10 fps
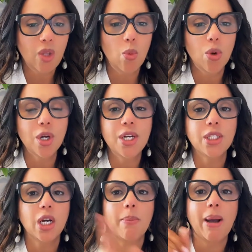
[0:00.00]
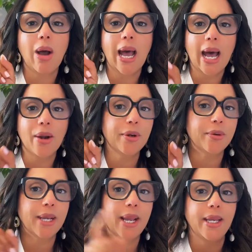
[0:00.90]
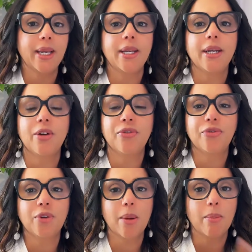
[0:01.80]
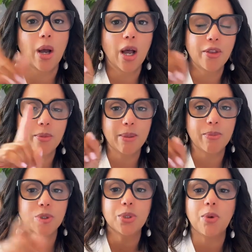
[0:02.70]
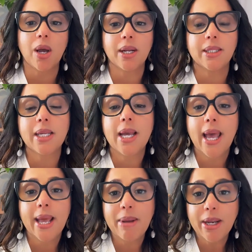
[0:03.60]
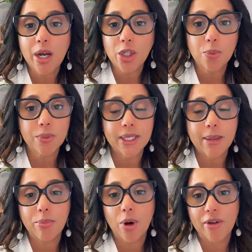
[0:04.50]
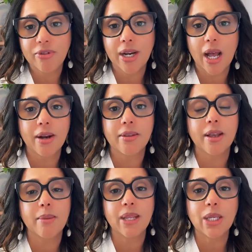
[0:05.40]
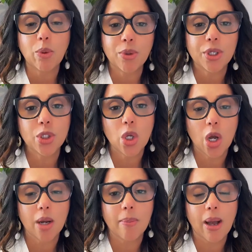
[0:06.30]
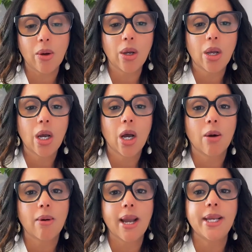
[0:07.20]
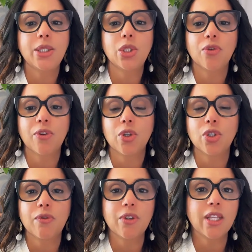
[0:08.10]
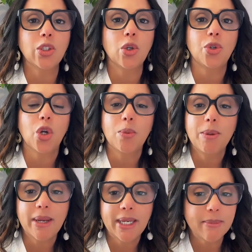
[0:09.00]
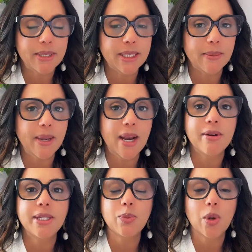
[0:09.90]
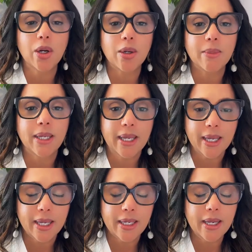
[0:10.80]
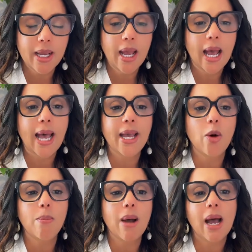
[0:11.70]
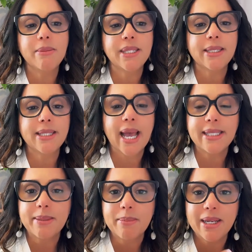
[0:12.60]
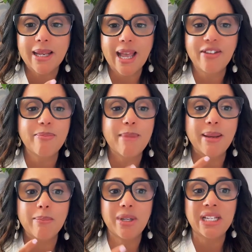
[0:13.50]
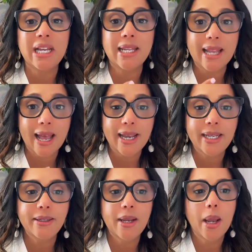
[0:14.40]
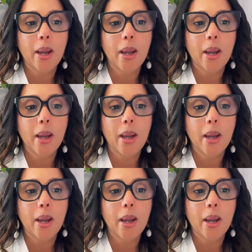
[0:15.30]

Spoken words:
we're going to talk about how to create income from other people's products and make 100% profit out of them. That's what we're going to talk about. All right. So for those of you that don't know me, my name is Damaris. Welcome in. I help moms and dads in midlife make money online